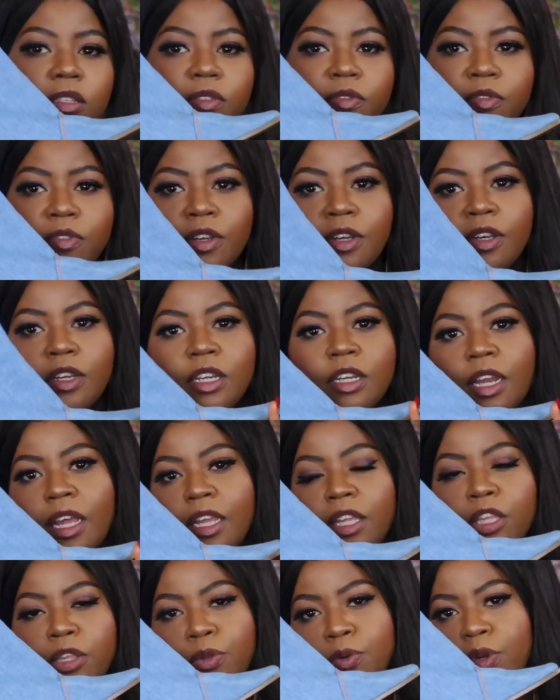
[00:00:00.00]
are very
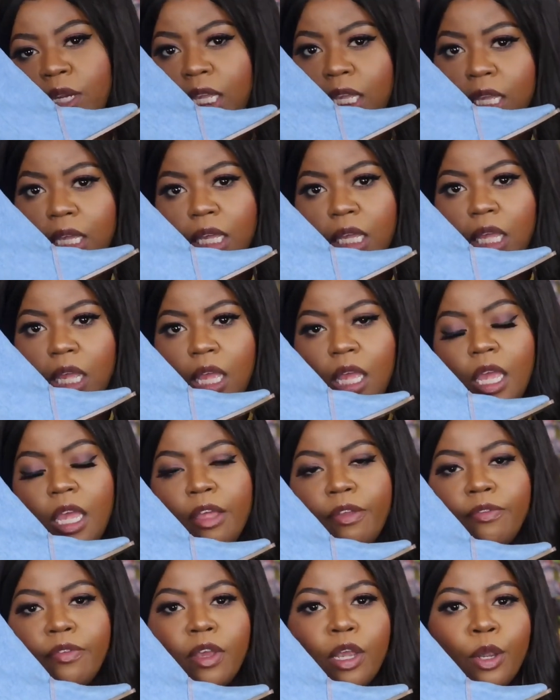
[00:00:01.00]
like unique
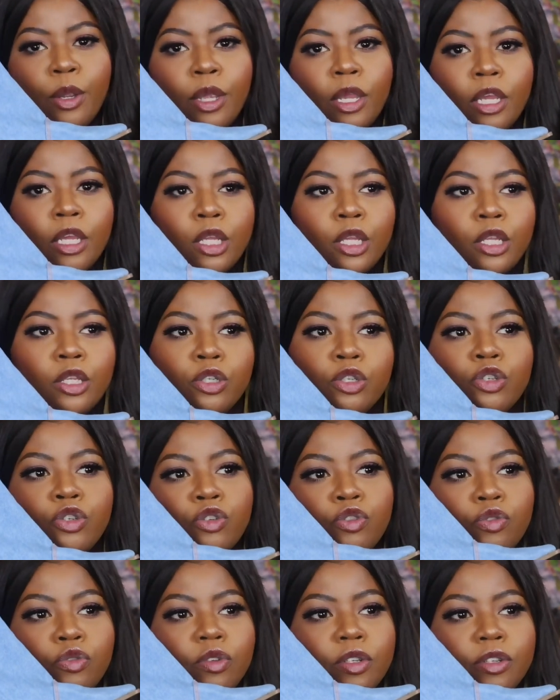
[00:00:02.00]
and very
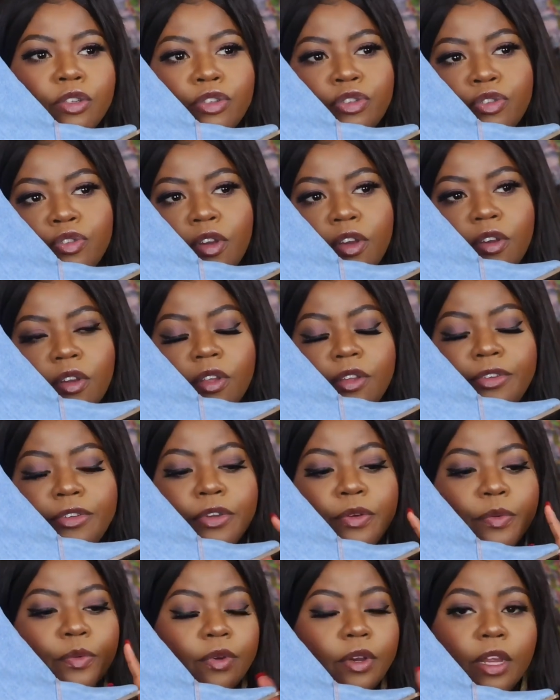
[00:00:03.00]
instructive. You
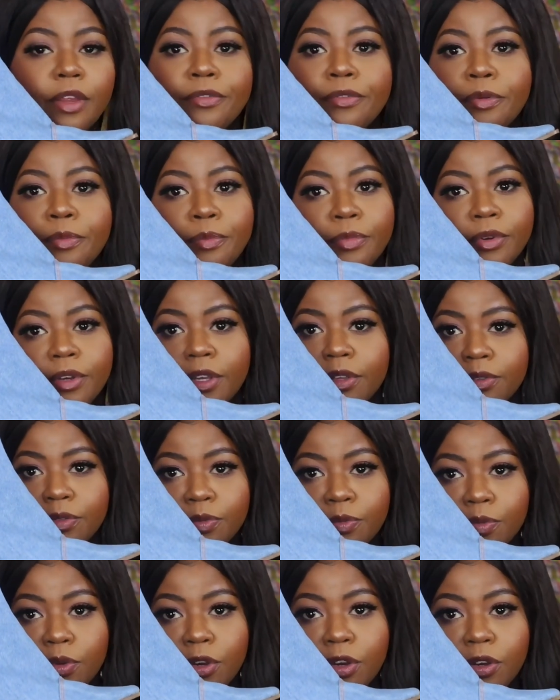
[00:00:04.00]
know, we're not even gonna pronounce
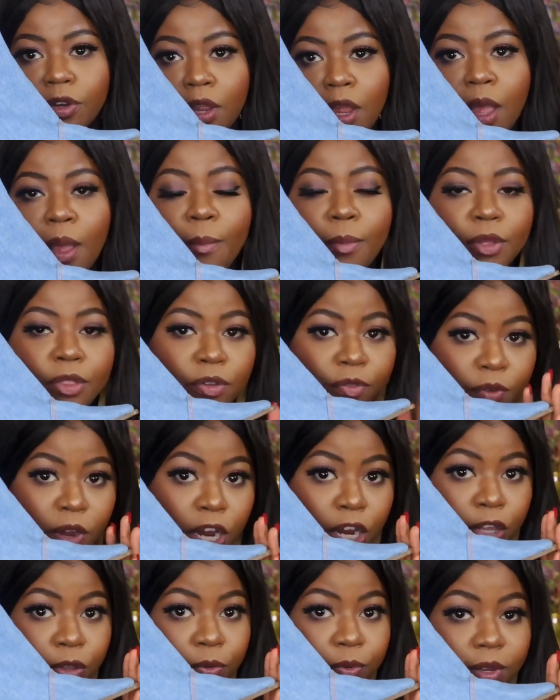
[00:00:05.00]
the word, but they're
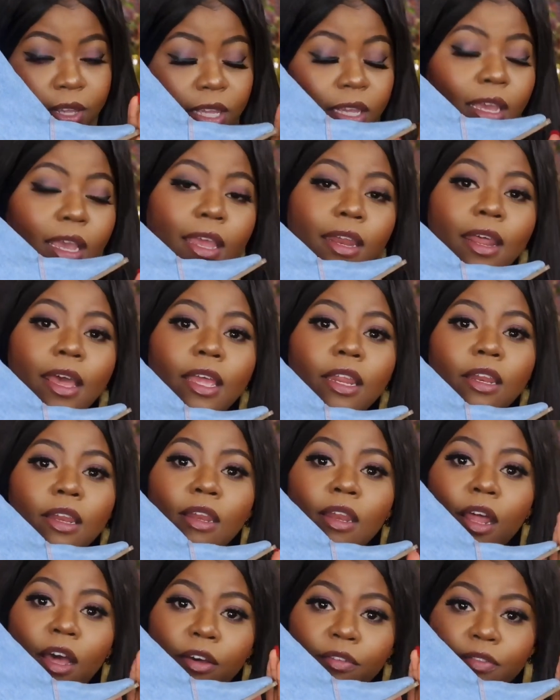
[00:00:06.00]
very unique and I
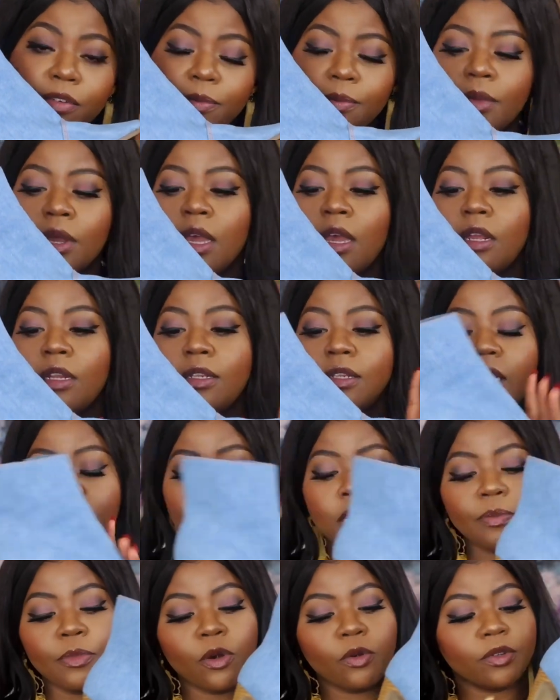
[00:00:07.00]
love them.
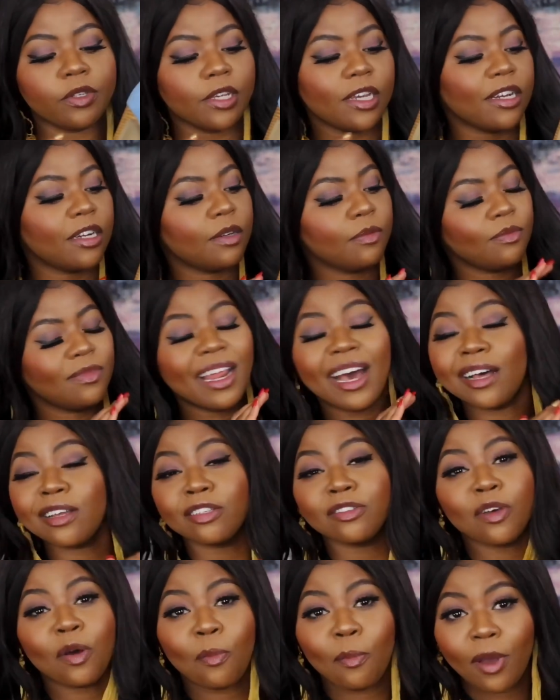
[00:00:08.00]
Denim on denim,
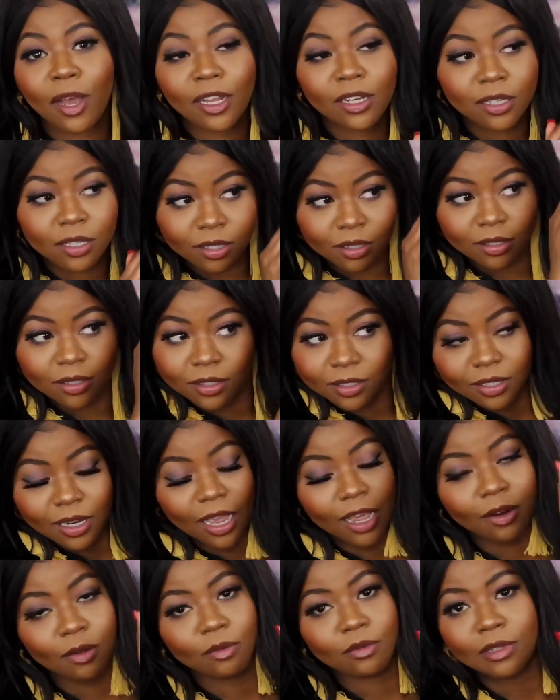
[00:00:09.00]
not so much.
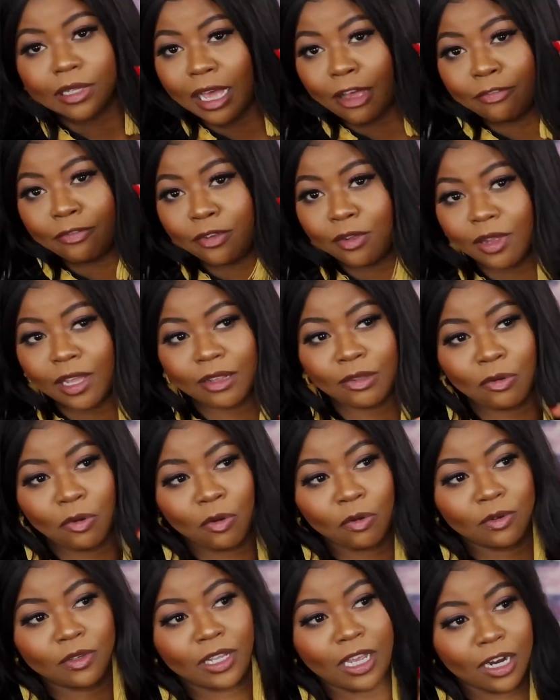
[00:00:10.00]
I feel like the
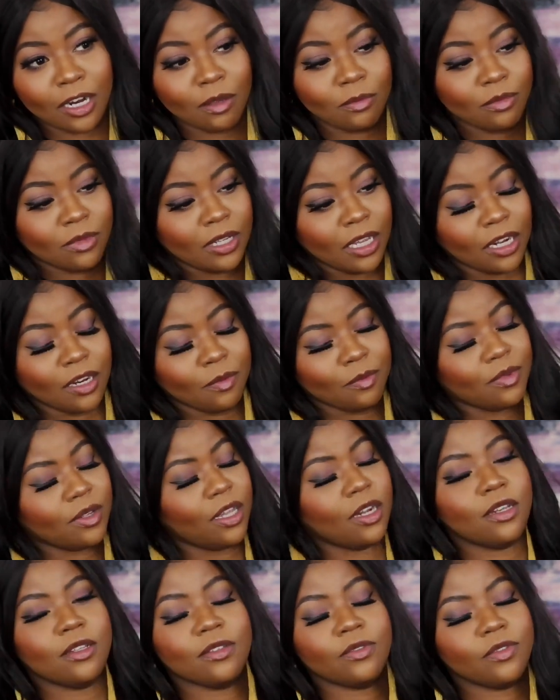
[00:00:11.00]
whole denim
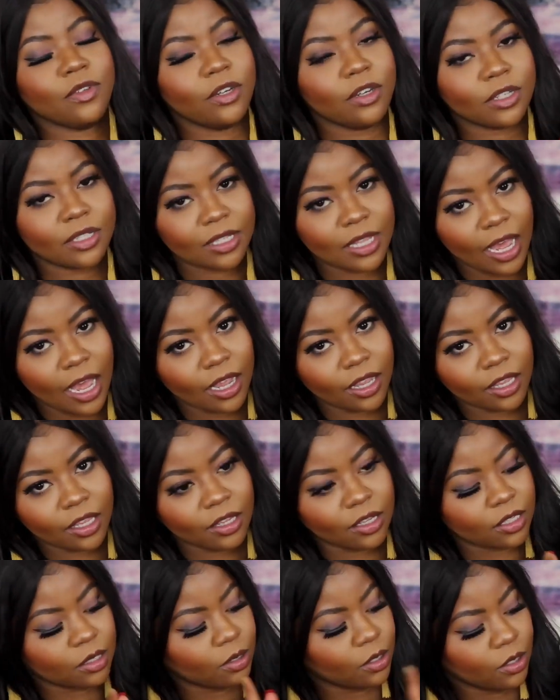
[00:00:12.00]
is very
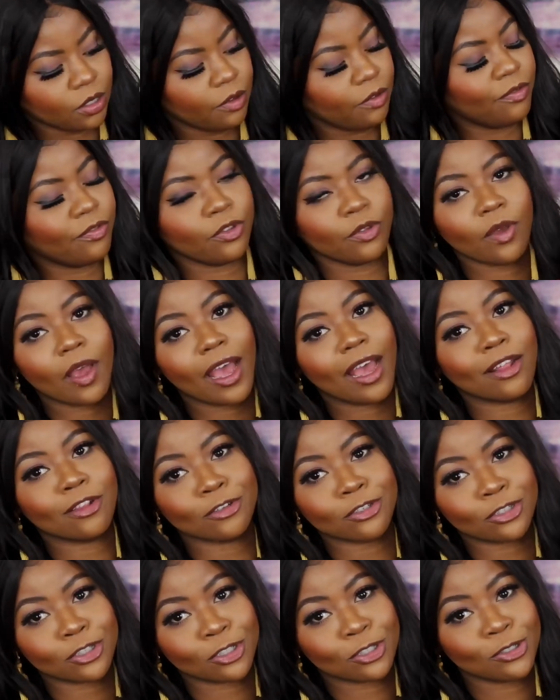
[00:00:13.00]
tacky if you add
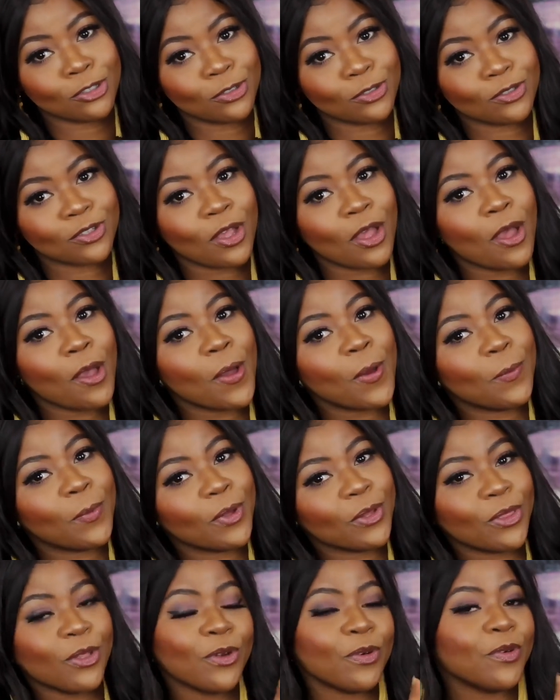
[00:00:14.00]
the shoes,
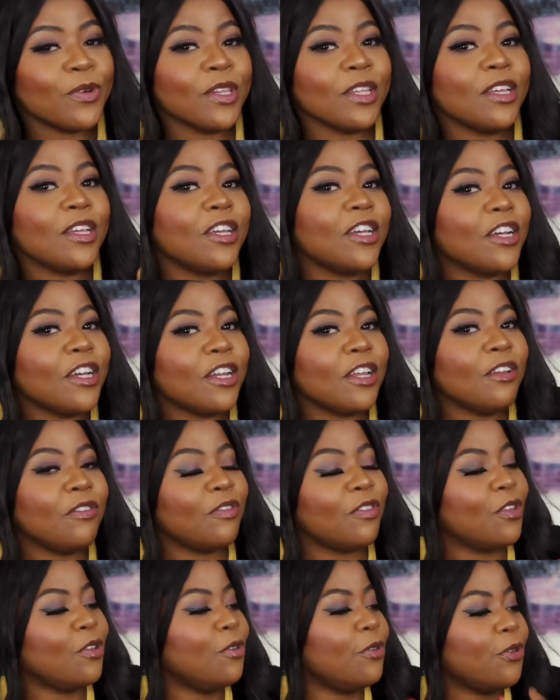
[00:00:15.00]
but they're really good
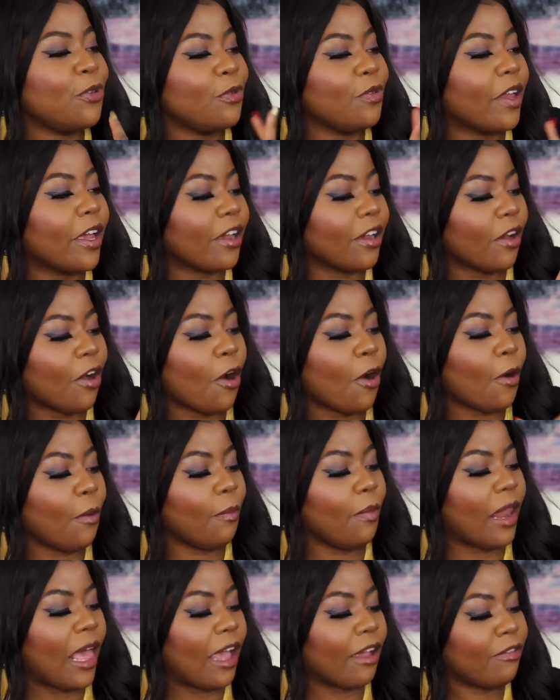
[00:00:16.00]
if you do like an all
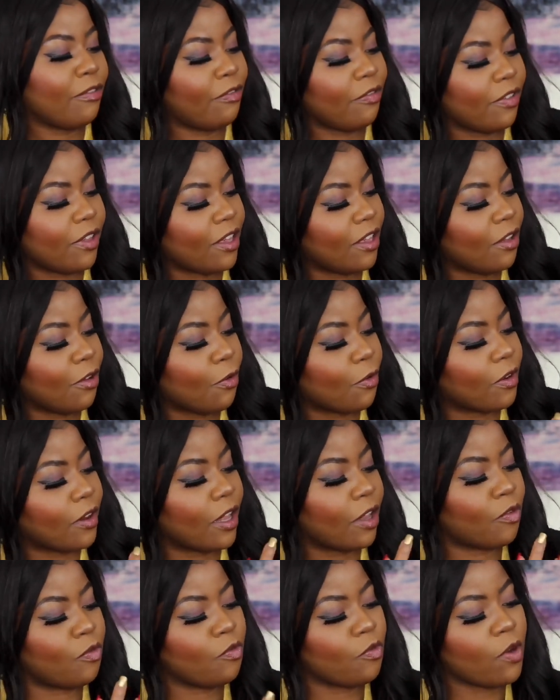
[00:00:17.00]
black fit or
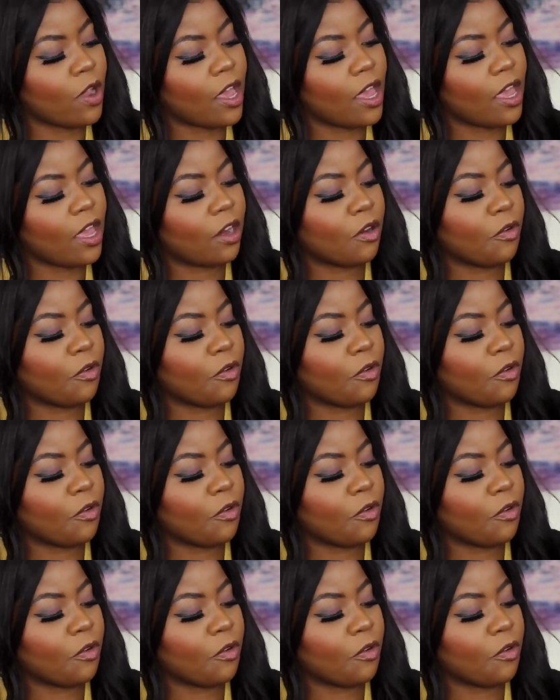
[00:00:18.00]
like red